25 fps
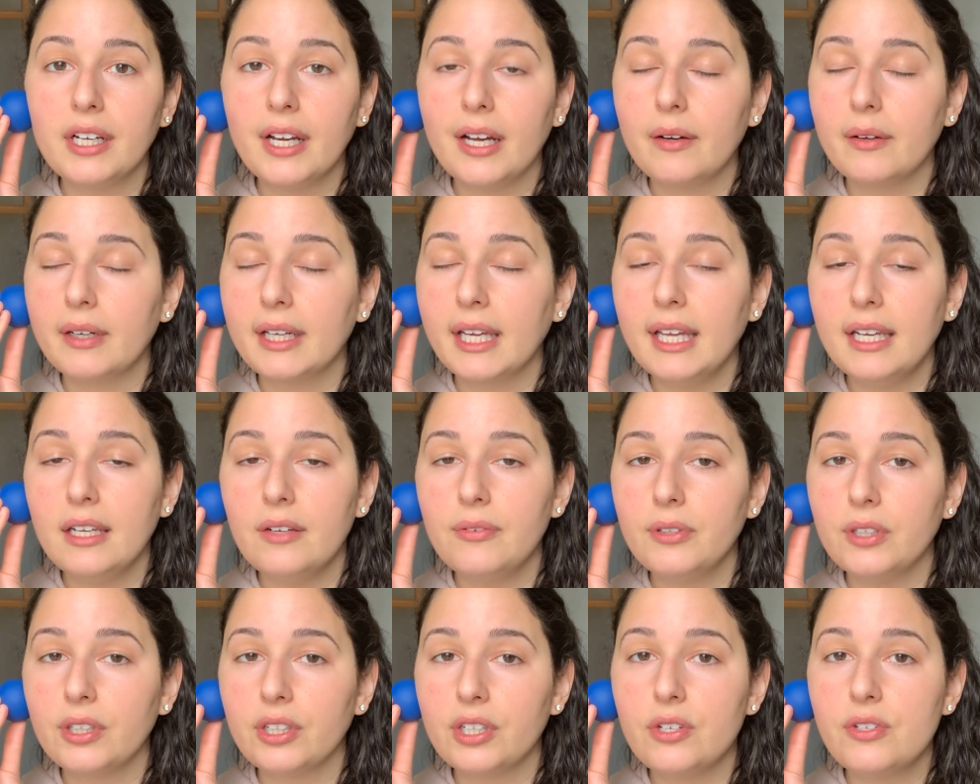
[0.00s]
Now again,
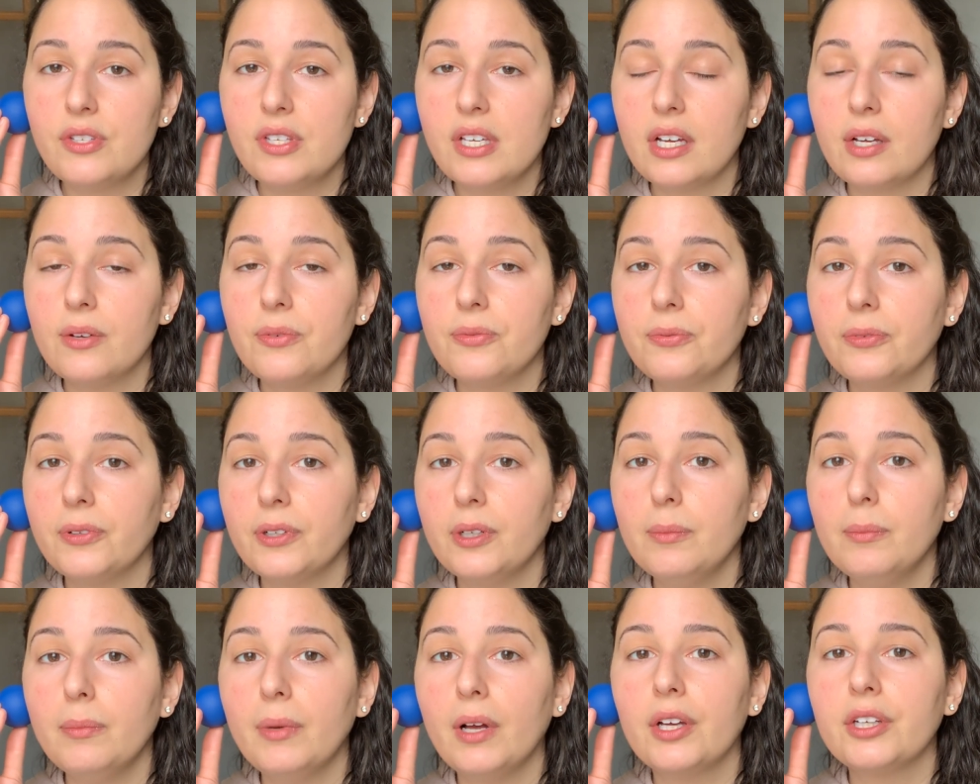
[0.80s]
if you're using a
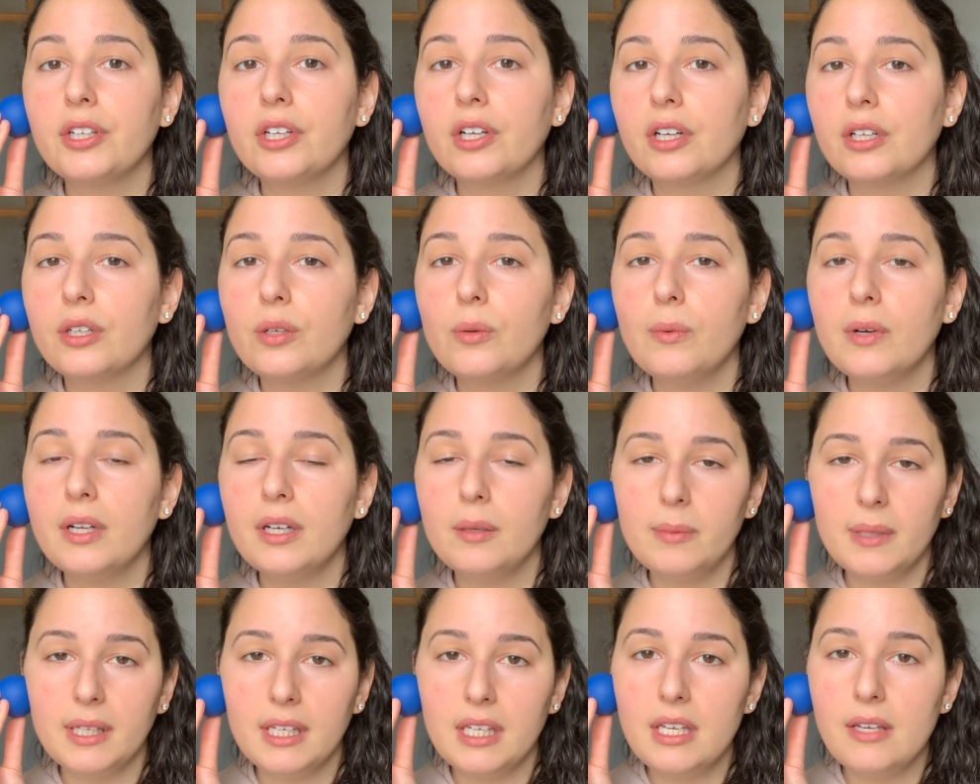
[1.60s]
firm ball, you're gonna
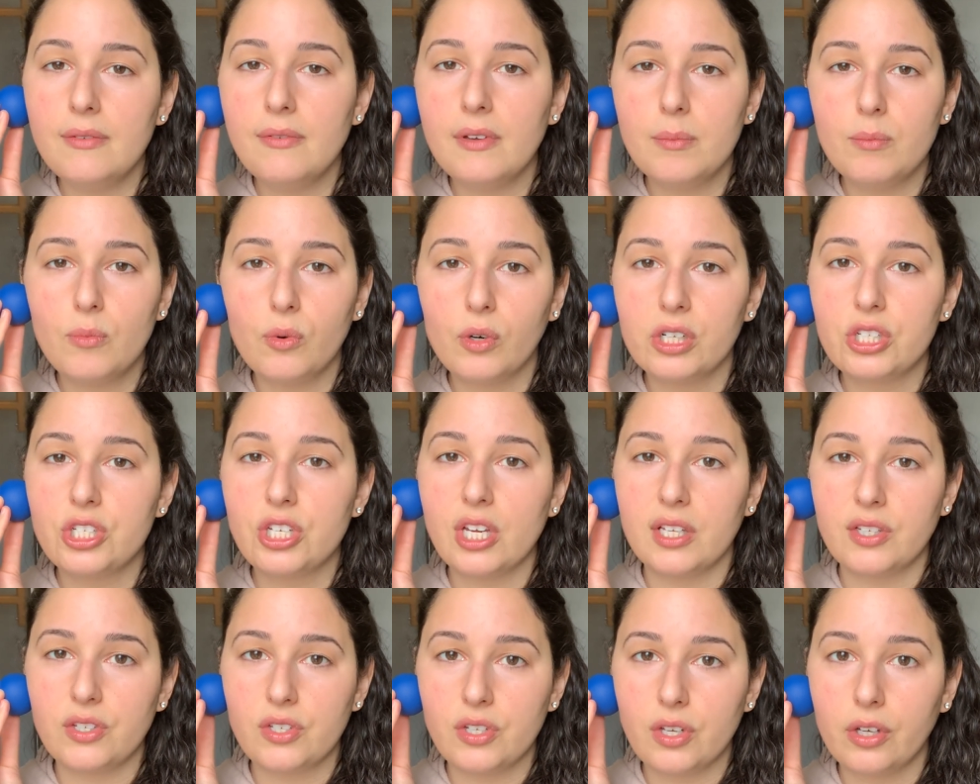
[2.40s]
wanna be even more
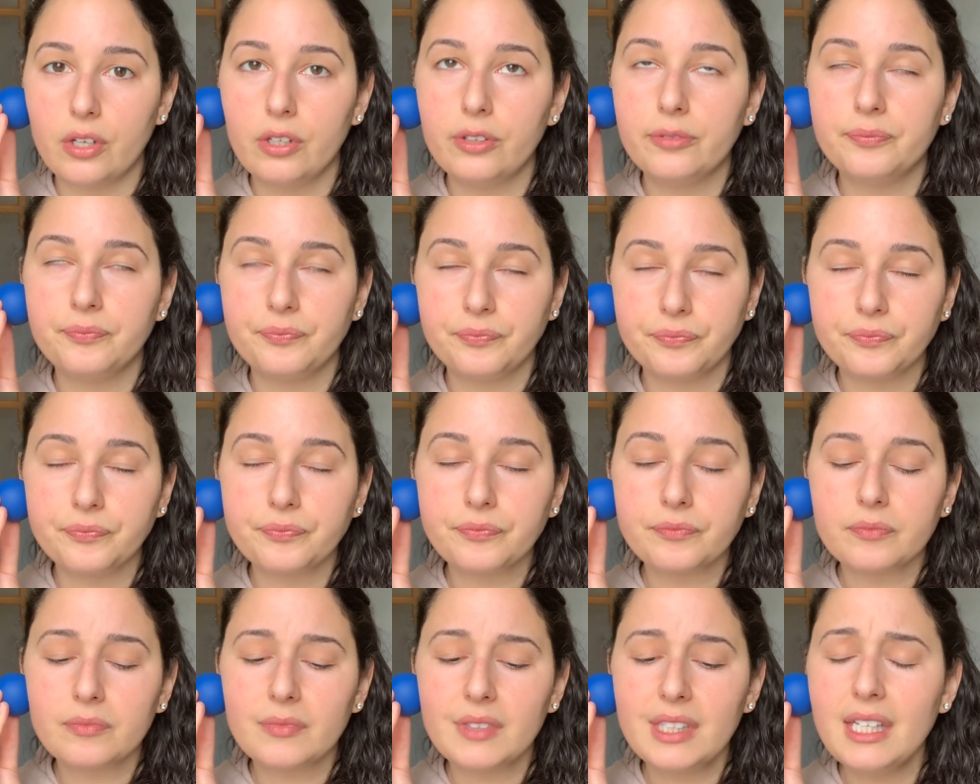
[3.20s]
gentle
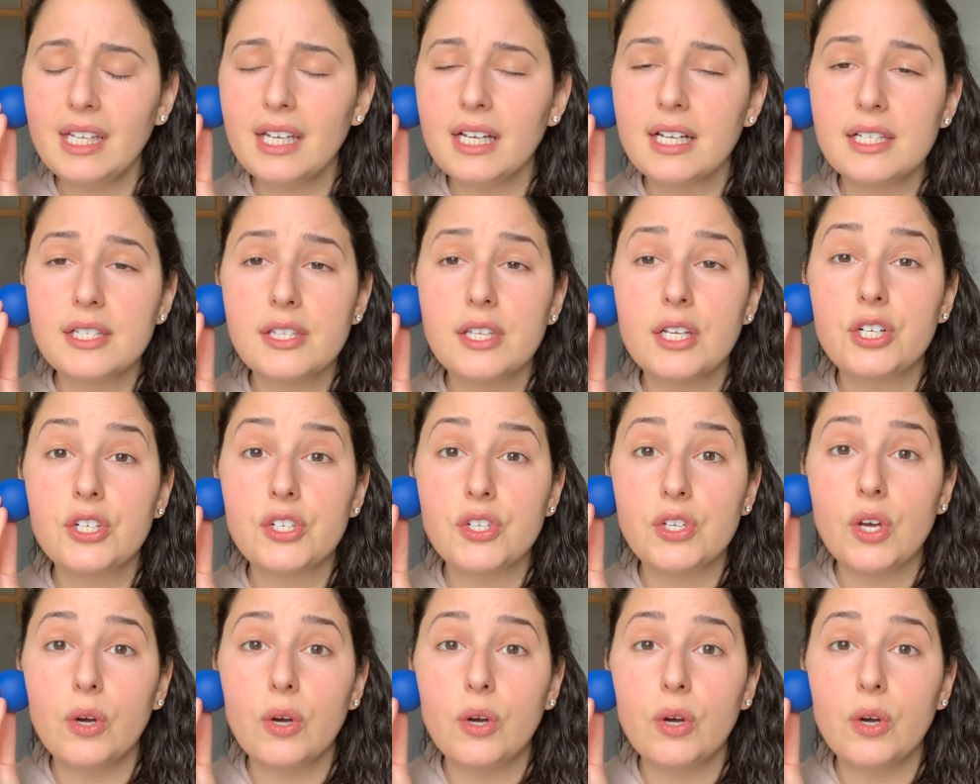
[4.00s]
because there's